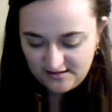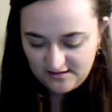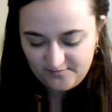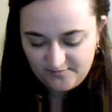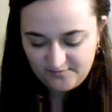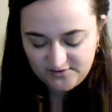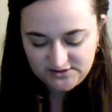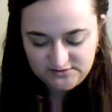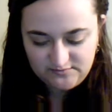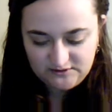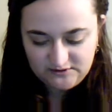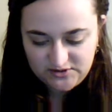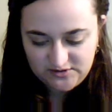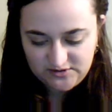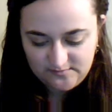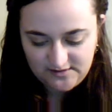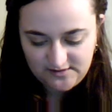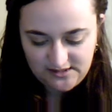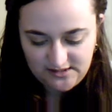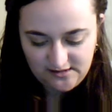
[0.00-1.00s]
I'll put a swatch
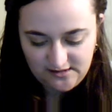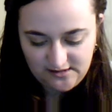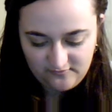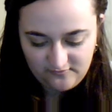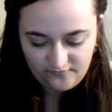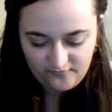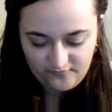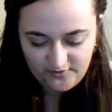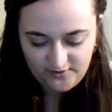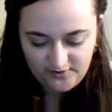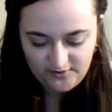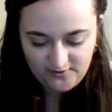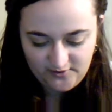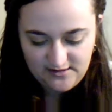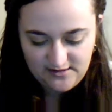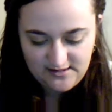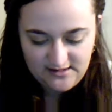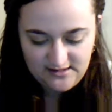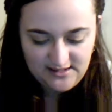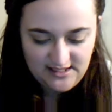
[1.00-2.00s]
on my hand for you.
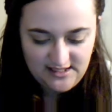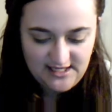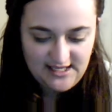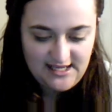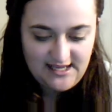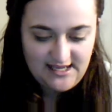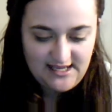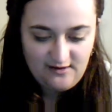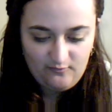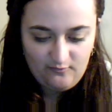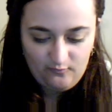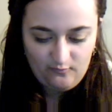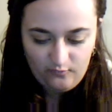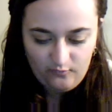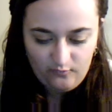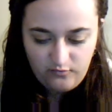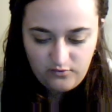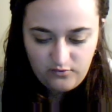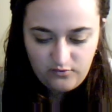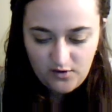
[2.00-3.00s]

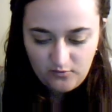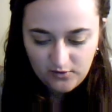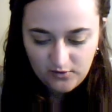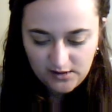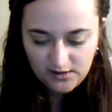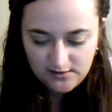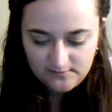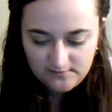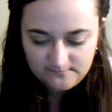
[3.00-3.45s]
Whoa!